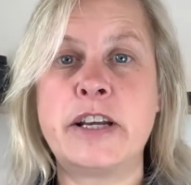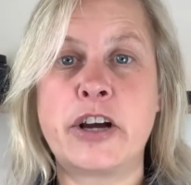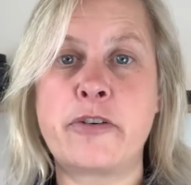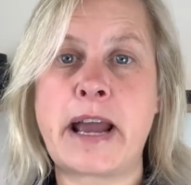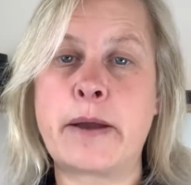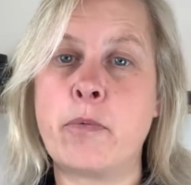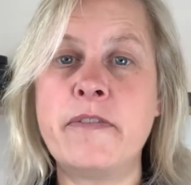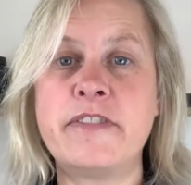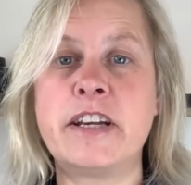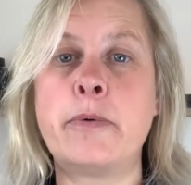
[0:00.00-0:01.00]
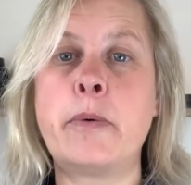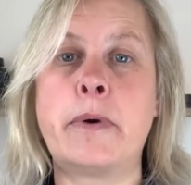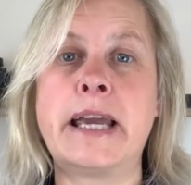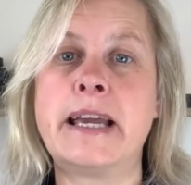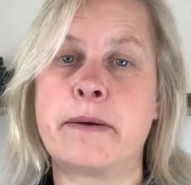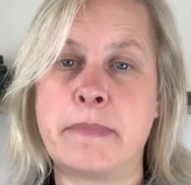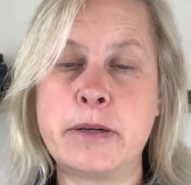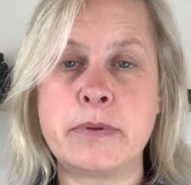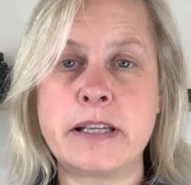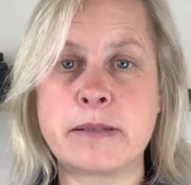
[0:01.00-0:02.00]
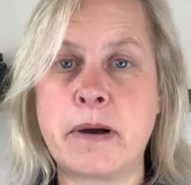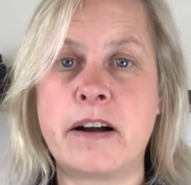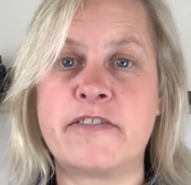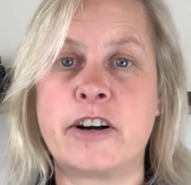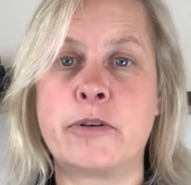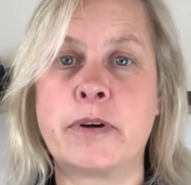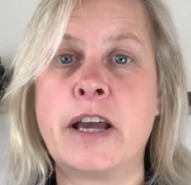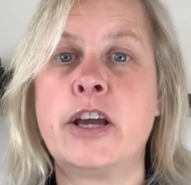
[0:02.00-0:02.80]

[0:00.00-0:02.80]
you create one video a week made with your smartphone